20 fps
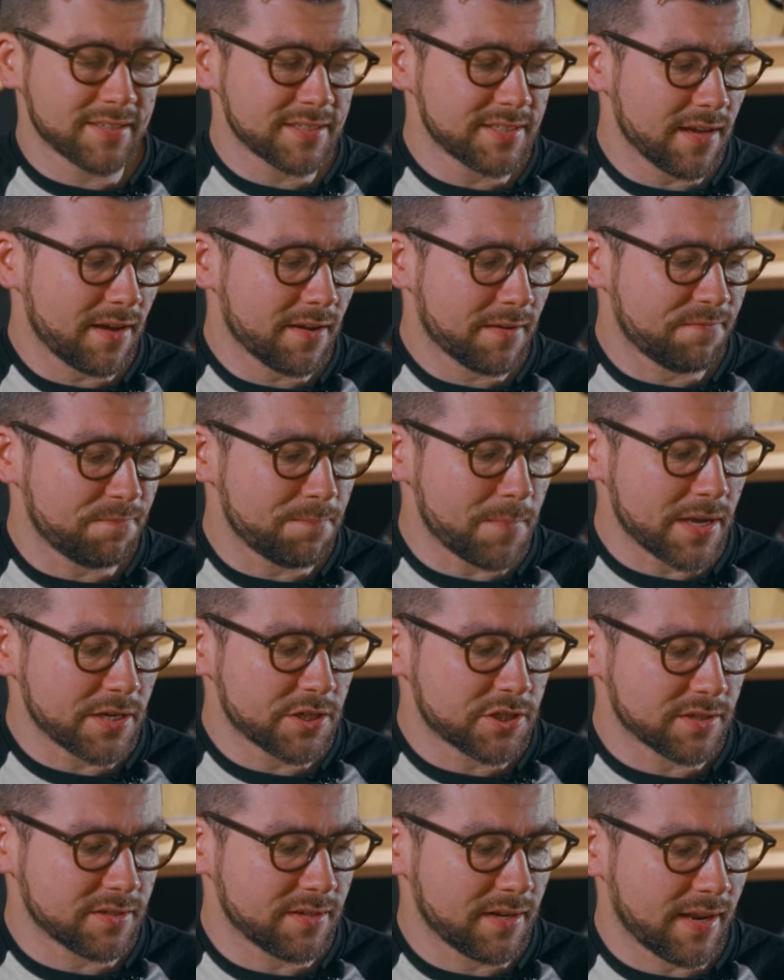does not
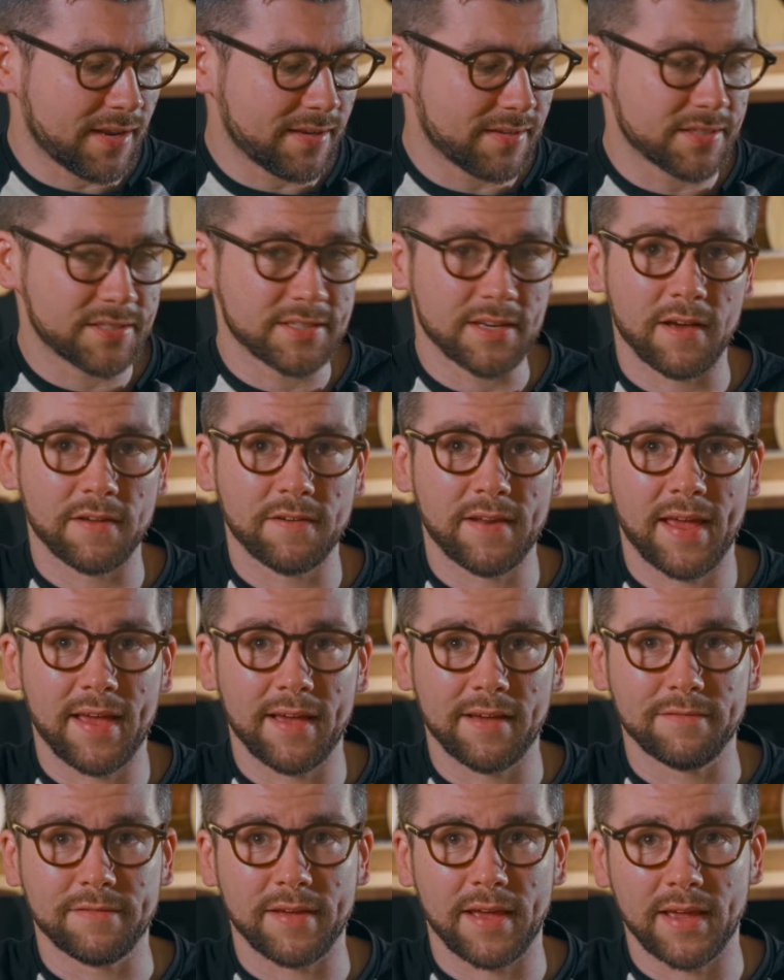mention and does not
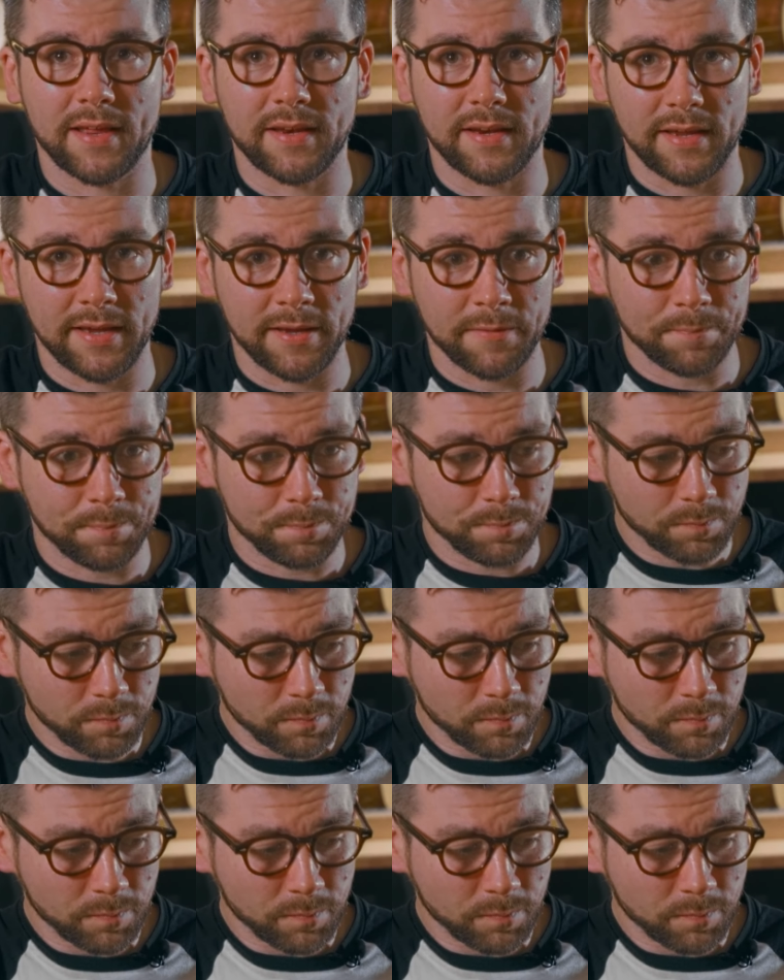have any